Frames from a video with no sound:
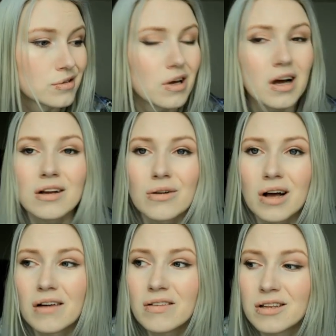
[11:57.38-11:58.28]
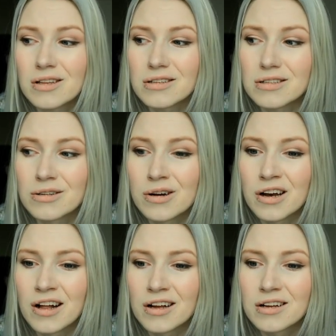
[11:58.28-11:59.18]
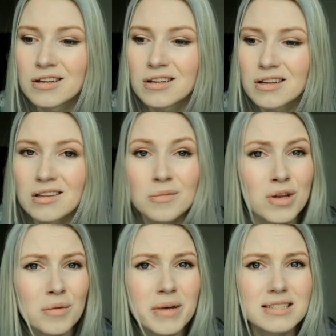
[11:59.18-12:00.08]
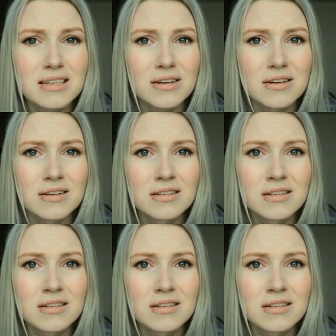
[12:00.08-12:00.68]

No, I don't have anything to do today. I'm gonna make dinner.